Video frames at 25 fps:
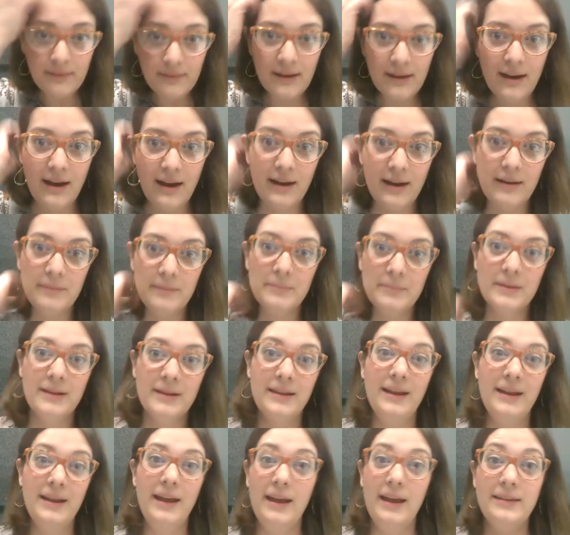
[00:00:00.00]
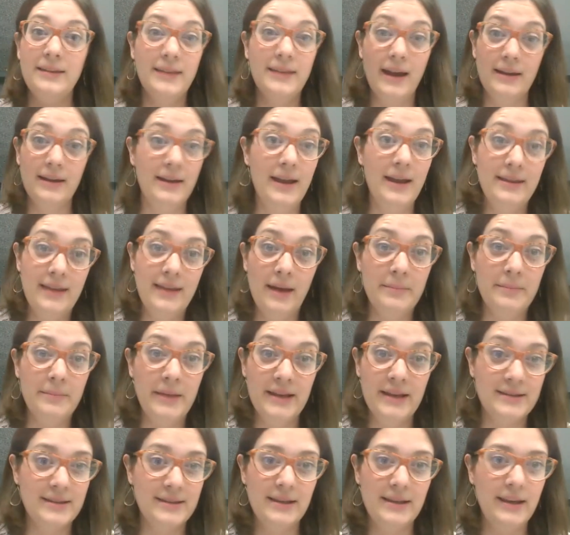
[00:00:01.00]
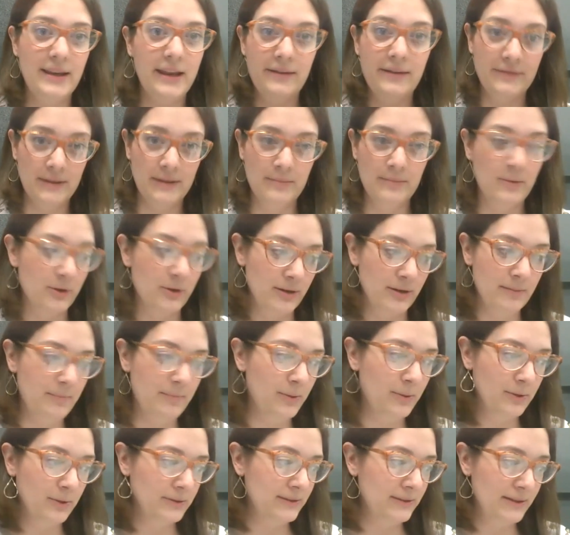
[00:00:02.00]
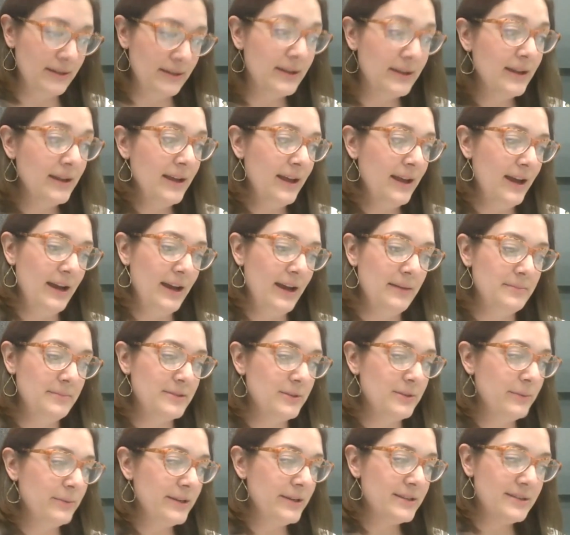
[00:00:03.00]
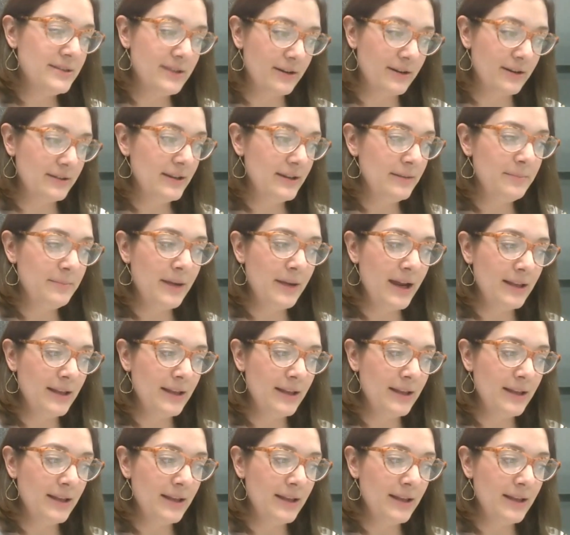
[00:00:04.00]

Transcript: And that makes it even more important. So we started by